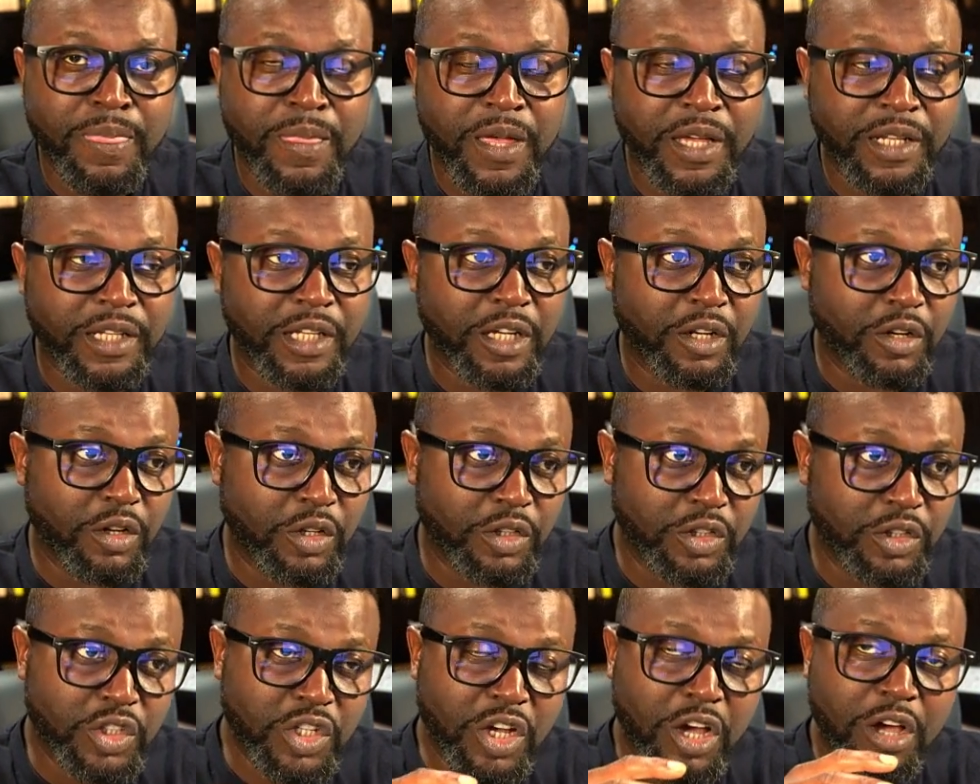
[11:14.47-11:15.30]
and then
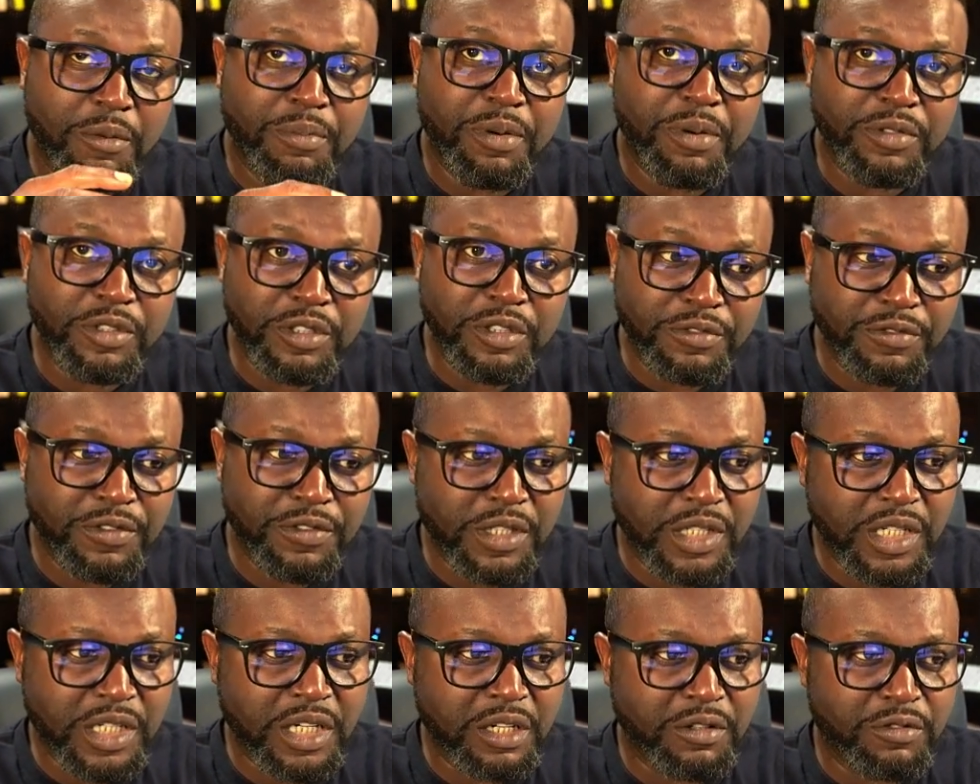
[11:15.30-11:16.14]
on top of the
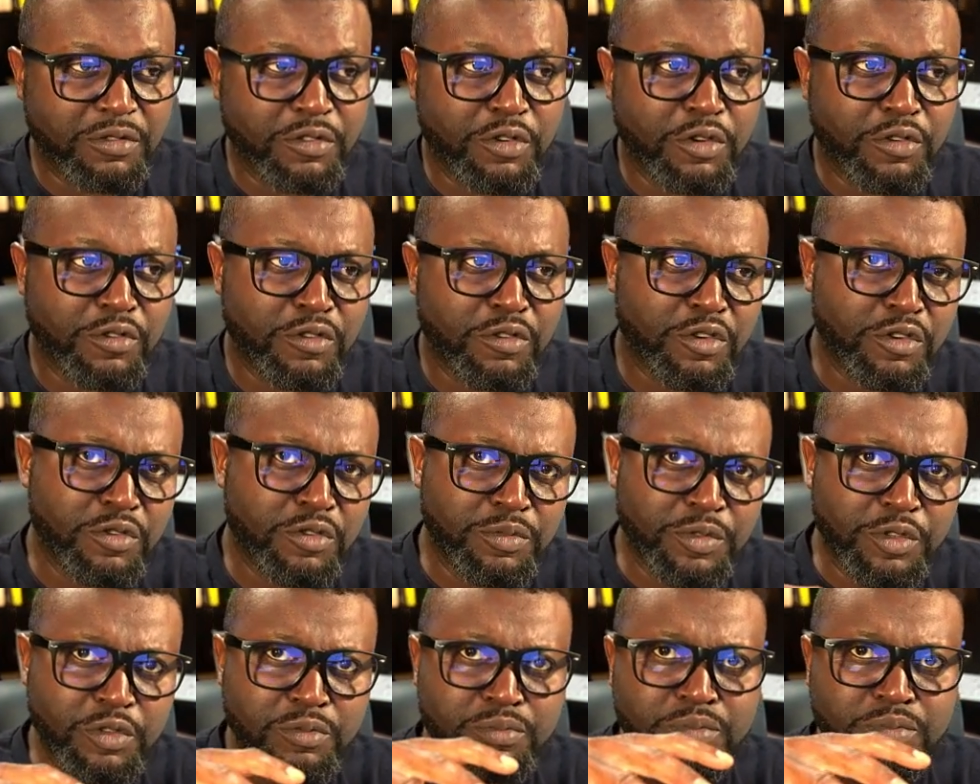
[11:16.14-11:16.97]
physical
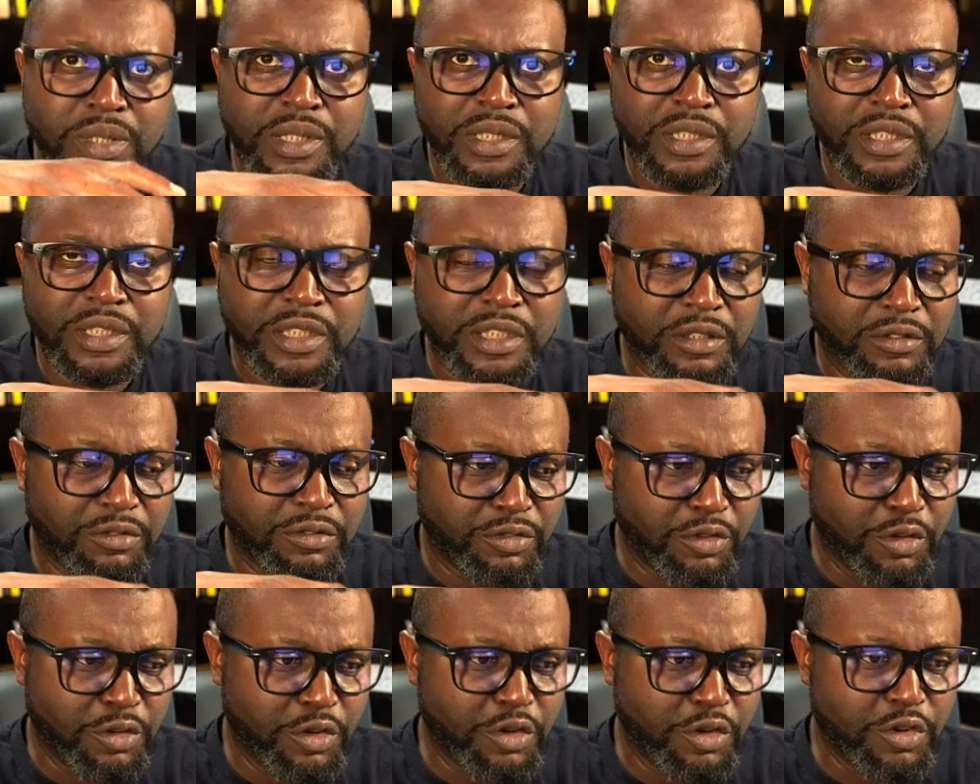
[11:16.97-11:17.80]
volume you build the
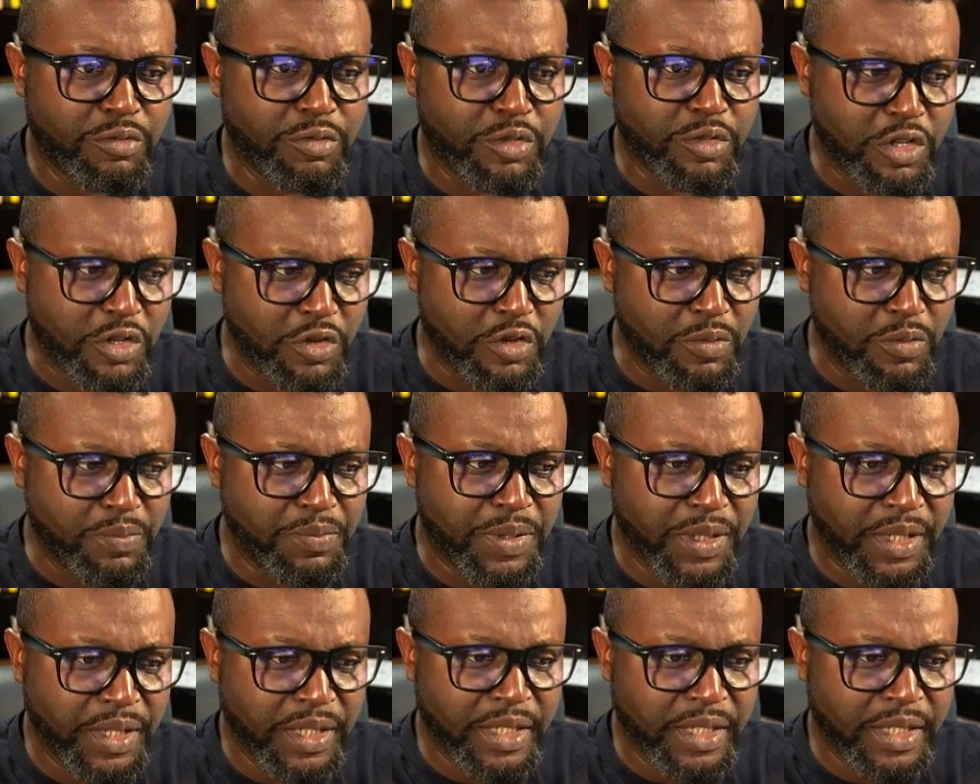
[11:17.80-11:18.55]
volume group,